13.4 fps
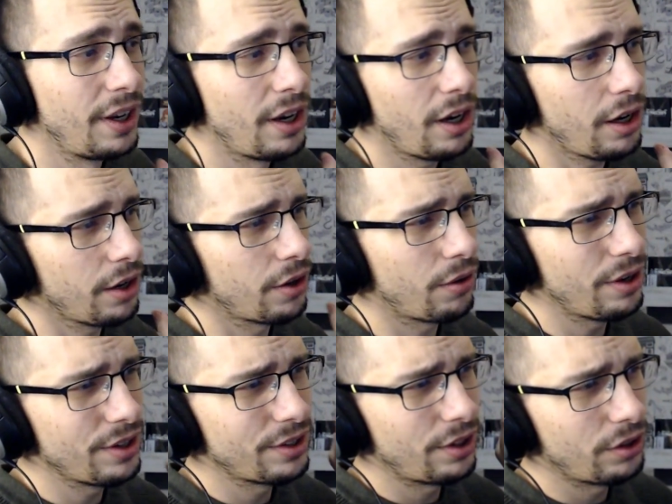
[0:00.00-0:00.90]
There
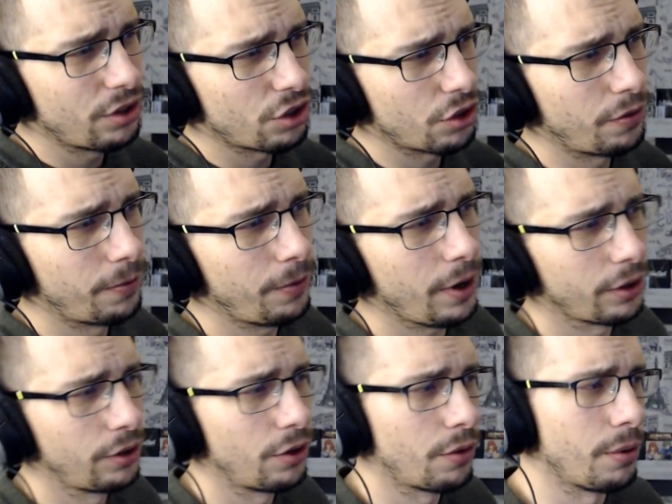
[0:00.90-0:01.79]
is an additional effect
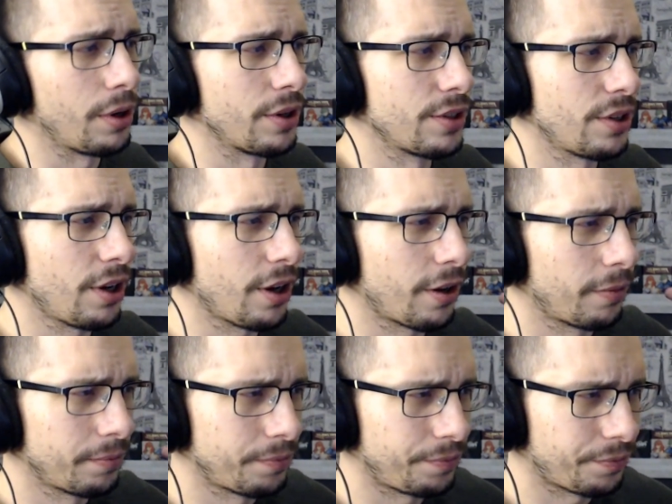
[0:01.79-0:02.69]
here where it's like,
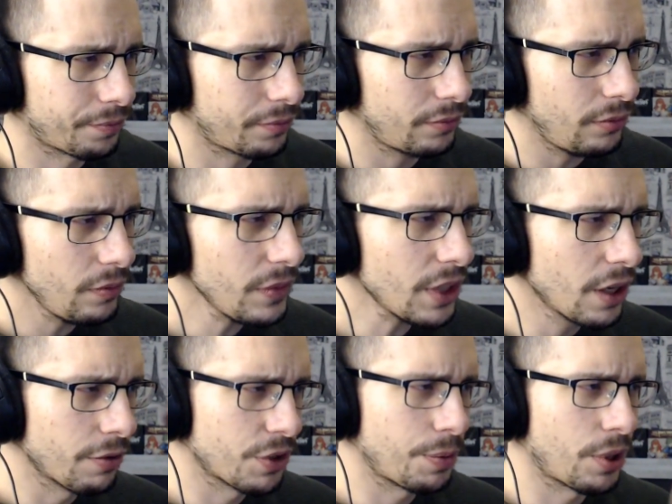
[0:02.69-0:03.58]

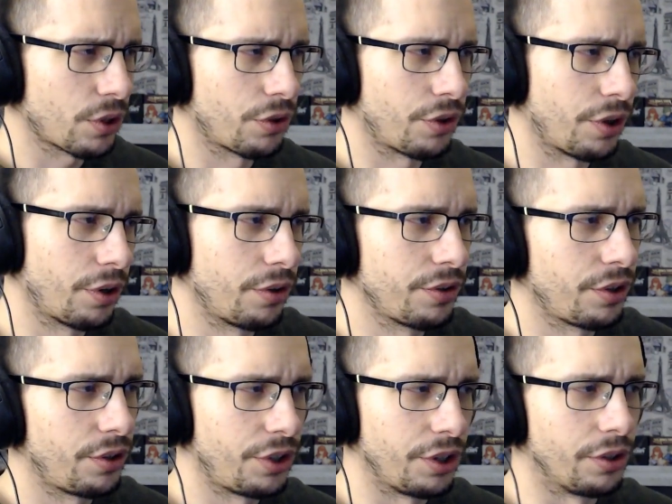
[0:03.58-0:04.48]
if a special triggers,
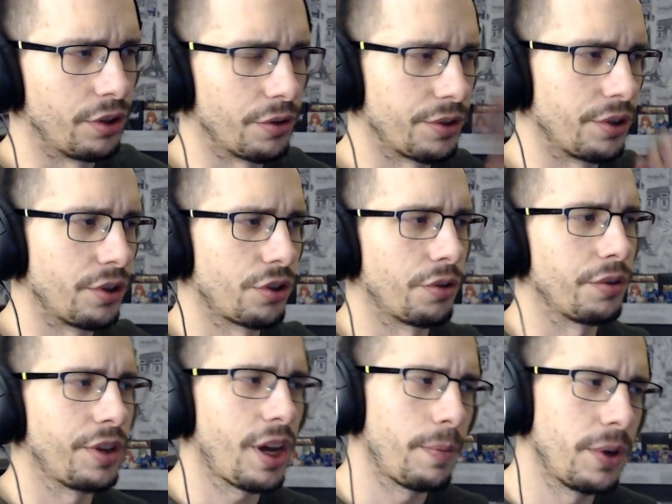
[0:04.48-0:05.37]
she deals additional
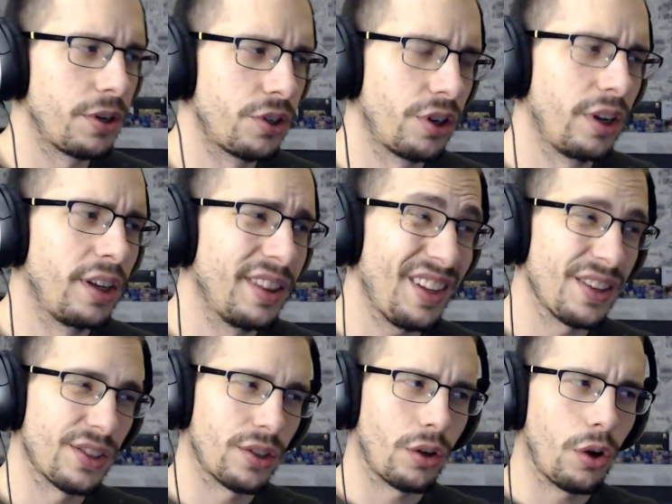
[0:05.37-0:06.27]
damage.
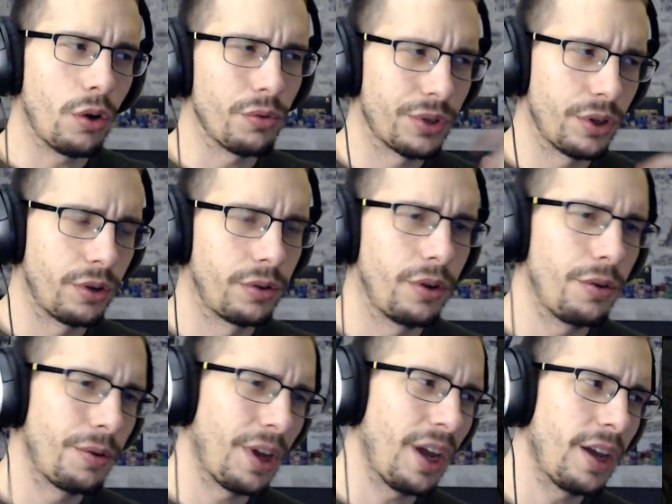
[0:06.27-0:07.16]
That's also
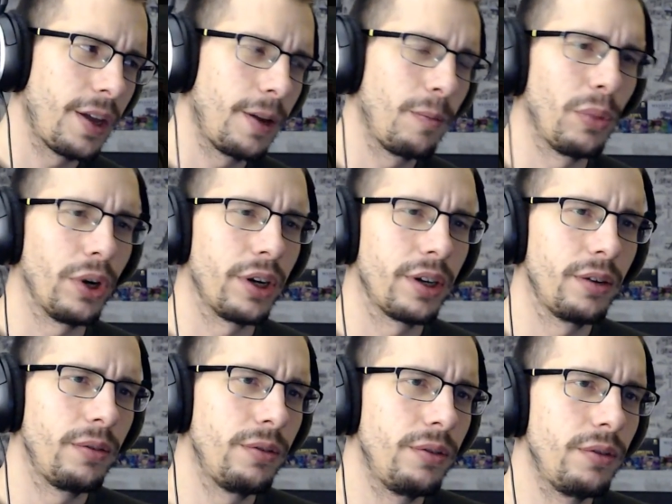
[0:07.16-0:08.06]
okay, but
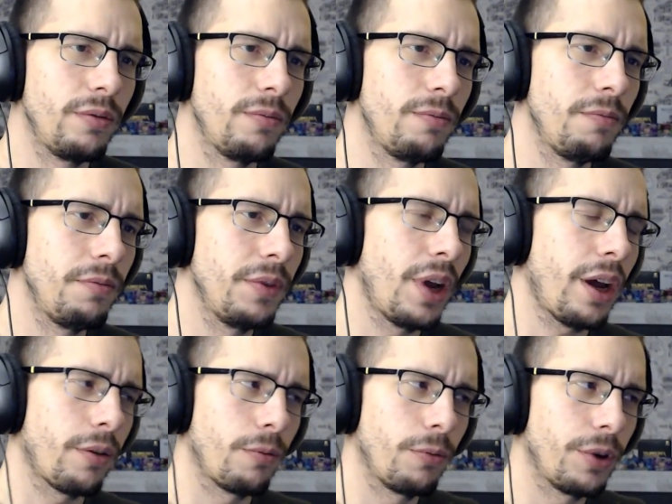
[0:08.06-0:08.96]

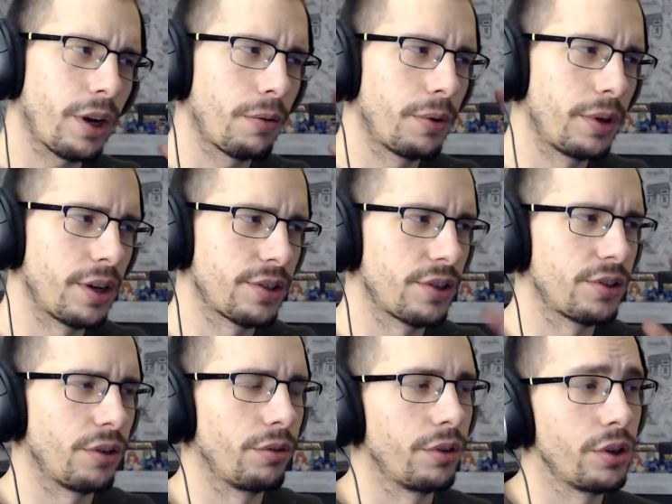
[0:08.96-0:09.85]
not what I would
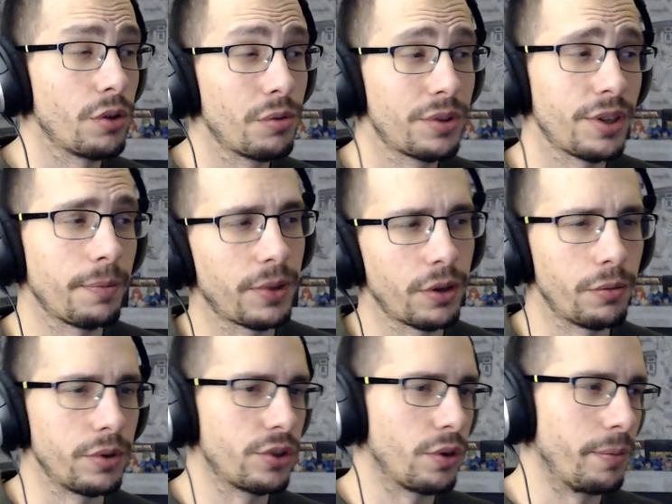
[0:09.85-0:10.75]
necessarily use something
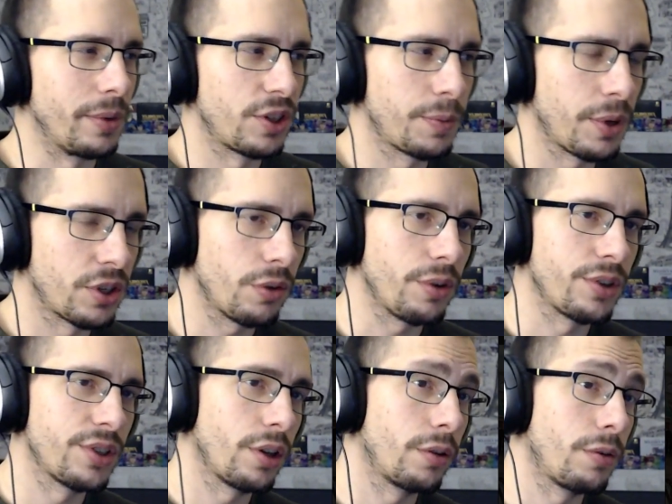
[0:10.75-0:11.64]
with so much special
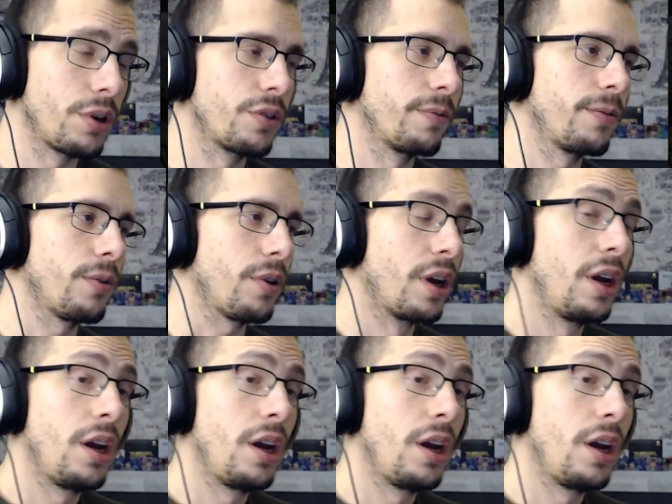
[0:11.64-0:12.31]
acceleration for.